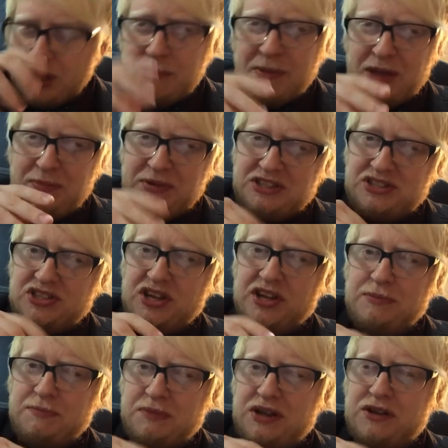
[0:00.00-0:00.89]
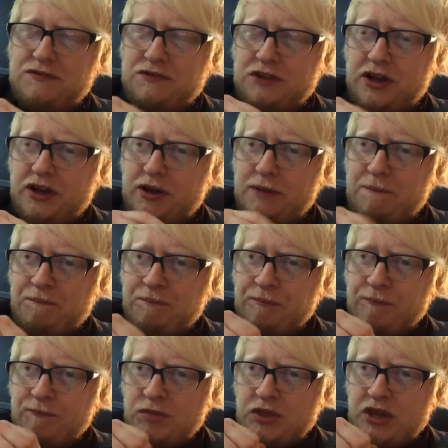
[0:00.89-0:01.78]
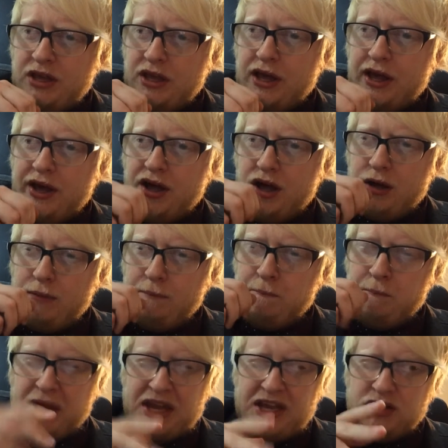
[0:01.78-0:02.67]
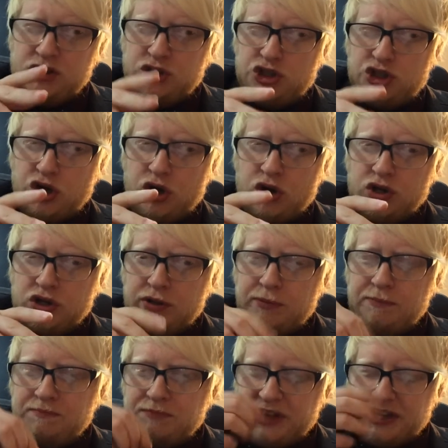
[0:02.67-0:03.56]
Maybe a slight bit of a um, baker's chocolate,